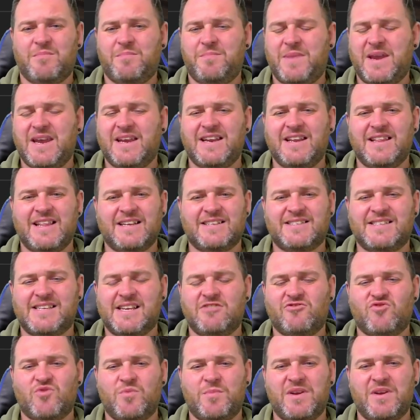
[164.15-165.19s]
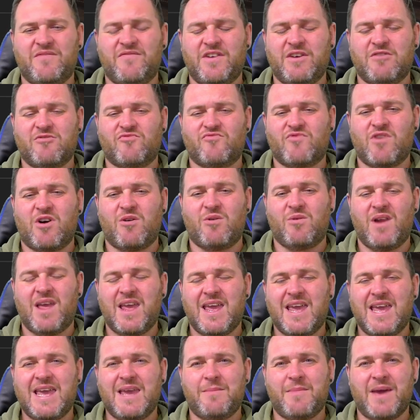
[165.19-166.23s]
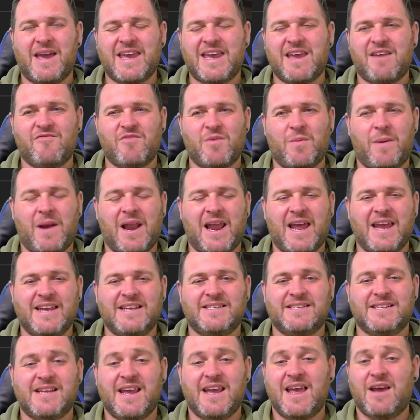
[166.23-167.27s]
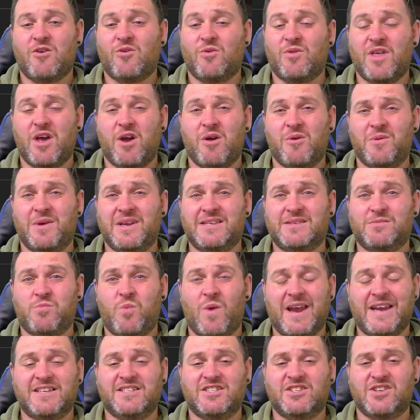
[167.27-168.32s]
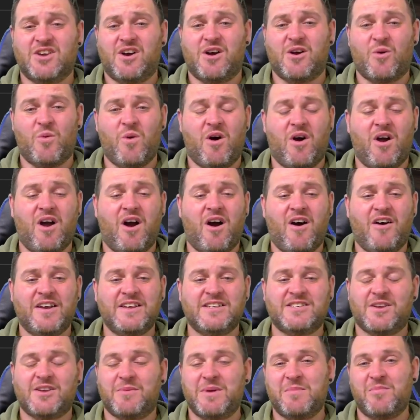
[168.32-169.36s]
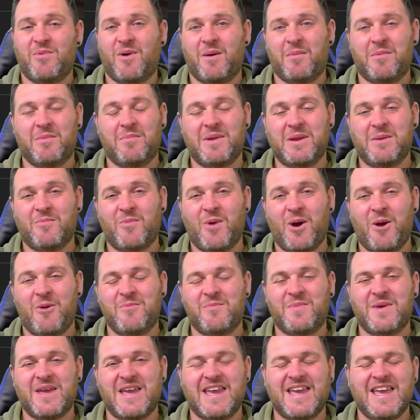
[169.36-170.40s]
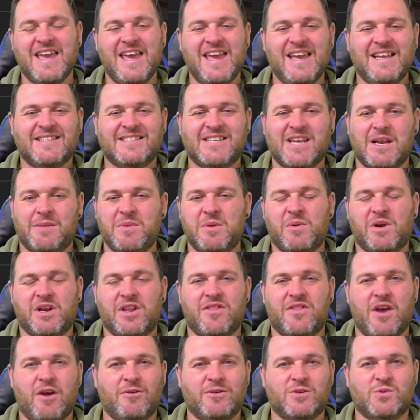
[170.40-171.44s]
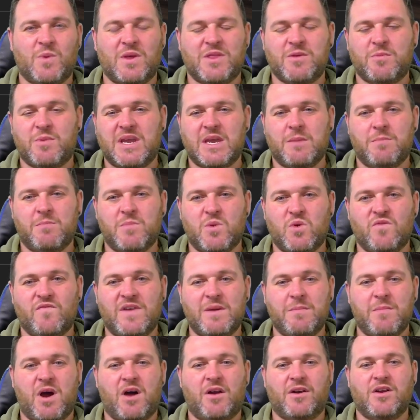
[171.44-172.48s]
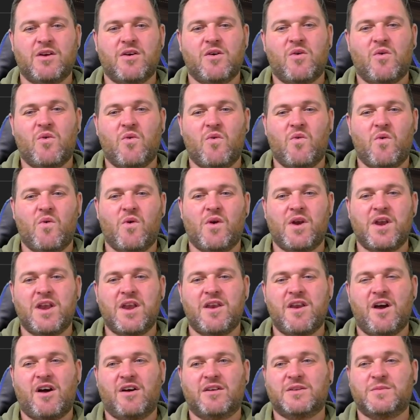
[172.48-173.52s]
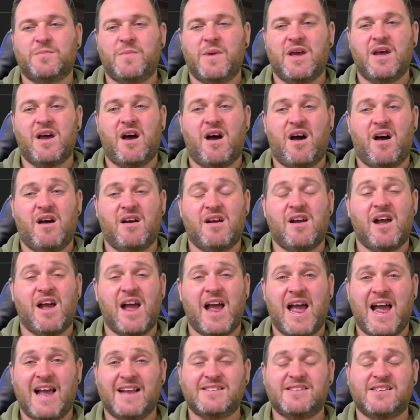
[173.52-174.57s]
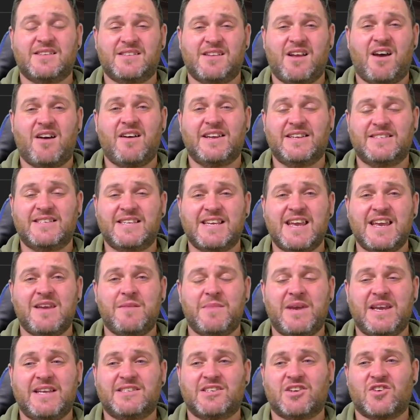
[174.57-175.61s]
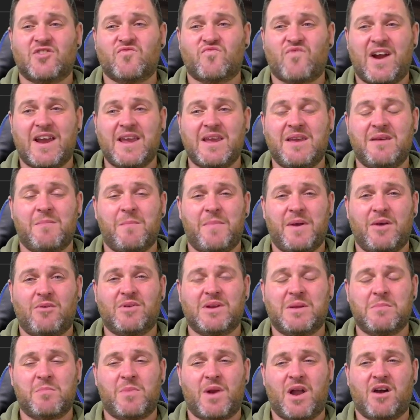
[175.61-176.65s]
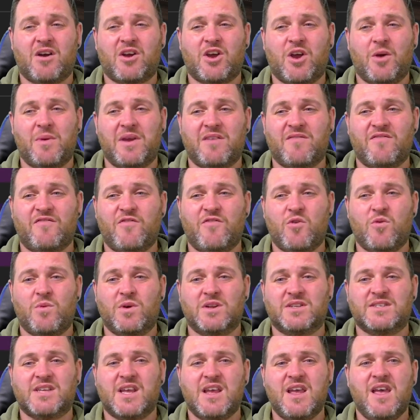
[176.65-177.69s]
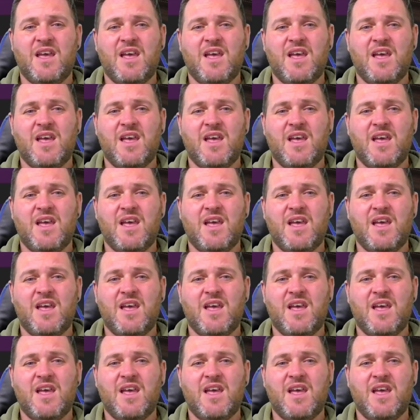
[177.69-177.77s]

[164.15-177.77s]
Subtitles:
Being in that central midfield role, he may get replaced, although his wages are quite high, so he probably won't be. It's going to be one of those whether we can move him on or not. But as a starting team, it's a great building block going forwards.